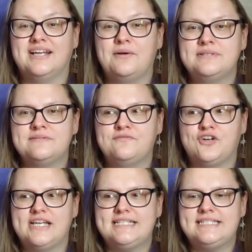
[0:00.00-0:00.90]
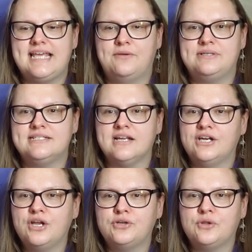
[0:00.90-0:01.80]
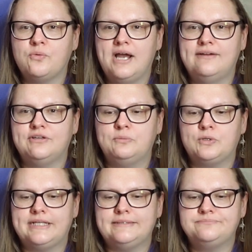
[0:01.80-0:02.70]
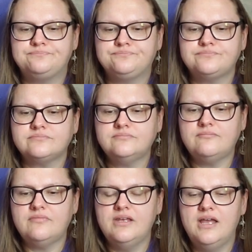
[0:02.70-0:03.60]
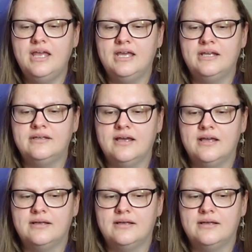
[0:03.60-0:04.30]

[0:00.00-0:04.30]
with some friends and we decided to go to the Y every morning. And